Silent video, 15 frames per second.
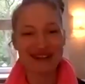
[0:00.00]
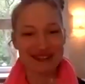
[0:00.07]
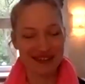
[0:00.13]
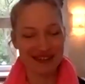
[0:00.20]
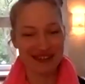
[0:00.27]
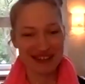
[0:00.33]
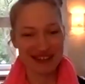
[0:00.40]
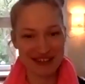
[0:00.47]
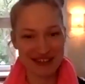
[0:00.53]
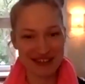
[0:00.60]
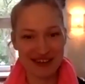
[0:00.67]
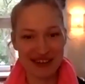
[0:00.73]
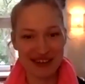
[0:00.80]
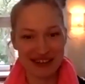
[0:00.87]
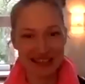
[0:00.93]
to this
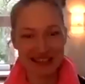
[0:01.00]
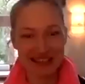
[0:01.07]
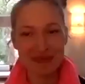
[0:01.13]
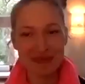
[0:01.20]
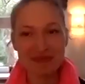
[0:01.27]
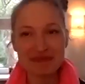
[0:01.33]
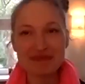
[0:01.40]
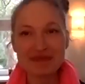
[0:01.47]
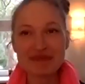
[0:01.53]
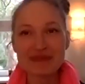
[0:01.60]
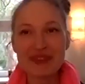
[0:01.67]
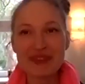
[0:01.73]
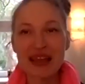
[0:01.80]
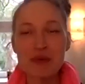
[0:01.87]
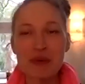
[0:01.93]
journey.
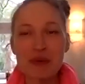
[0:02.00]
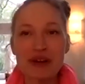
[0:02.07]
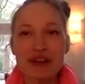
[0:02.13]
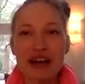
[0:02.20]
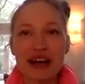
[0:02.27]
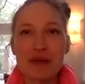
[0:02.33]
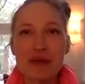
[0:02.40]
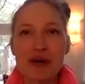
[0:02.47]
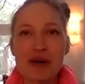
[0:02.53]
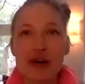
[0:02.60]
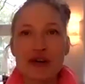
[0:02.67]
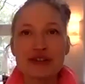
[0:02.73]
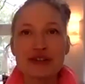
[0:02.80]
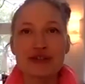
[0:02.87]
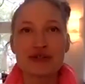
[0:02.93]
What I
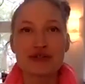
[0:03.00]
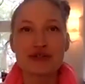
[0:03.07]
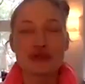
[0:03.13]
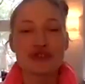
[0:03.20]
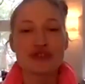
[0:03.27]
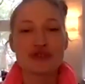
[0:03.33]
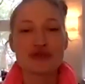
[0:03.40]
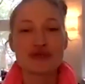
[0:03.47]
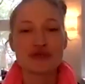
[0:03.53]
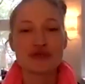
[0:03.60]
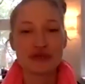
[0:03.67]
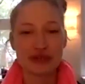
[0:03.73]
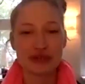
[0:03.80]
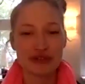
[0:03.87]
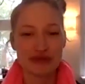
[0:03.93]
want you to
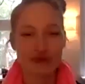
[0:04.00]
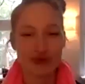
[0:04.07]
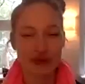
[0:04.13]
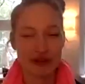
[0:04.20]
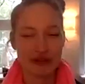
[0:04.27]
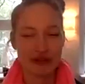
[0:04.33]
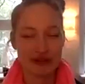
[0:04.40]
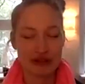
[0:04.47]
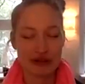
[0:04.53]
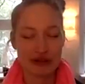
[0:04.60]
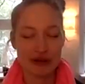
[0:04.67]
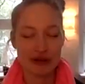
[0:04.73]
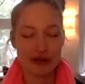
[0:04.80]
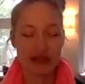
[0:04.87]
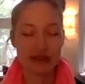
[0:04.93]
choose for this
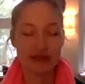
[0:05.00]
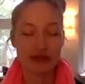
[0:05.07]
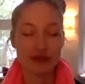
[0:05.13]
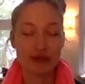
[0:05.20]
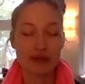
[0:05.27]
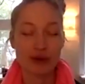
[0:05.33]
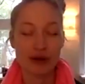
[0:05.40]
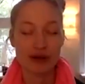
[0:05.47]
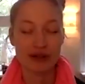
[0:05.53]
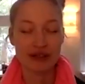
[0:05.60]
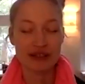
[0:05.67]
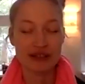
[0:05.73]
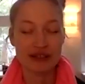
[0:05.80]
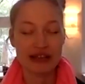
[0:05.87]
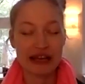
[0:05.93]
journey, if you
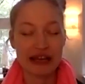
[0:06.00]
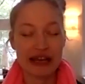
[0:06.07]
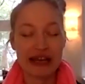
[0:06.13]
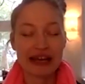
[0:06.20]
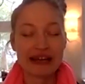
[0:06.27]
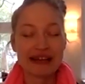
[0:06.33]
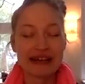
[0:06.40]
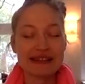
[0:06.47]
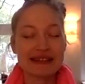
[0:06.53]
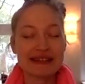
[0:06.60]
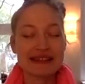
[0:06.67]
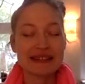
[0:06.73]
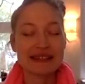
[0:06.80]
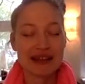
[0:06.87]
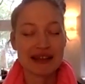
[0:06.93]
want,
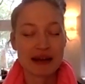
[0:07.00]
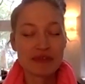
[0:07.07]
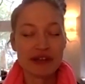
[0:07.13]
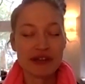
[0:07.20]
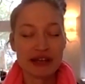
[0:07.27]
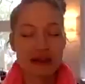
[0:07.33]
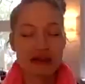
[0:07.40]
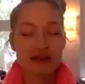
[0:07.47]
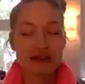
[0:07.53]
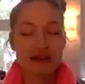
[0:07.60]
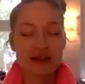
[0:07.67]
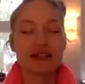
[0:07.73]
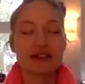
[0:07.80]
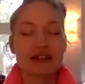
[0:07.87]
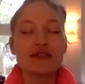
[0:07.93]
is something
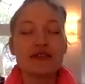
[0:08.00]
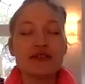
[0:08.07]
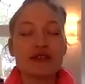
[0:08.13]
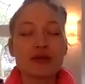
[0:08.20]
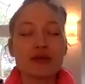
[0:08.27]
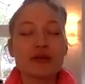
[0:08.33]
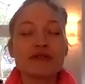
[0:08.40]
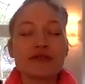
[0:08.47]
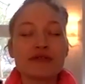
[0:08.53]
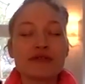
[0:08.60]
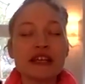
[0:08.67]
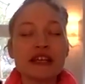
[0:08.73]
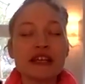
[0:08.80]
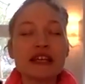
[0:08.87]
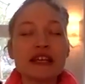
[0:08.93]
that gives you a
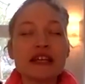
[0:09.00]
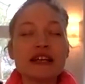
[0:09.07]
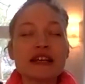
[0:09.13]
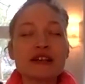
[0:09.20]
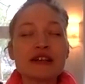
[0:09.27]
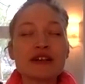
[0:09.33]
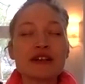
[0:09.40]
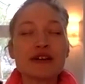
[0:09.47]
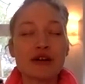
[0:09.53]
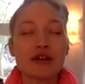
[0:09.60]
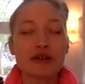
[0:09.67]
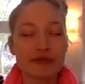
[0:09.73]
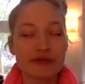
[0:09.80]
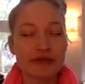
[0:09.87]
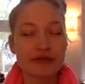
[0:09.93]
feeling of
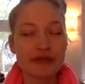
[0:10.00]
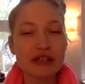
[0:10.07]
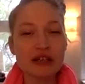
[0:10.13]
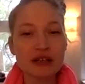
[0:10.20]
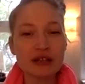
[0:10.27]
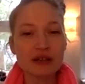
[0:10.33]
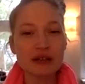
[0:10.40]
fear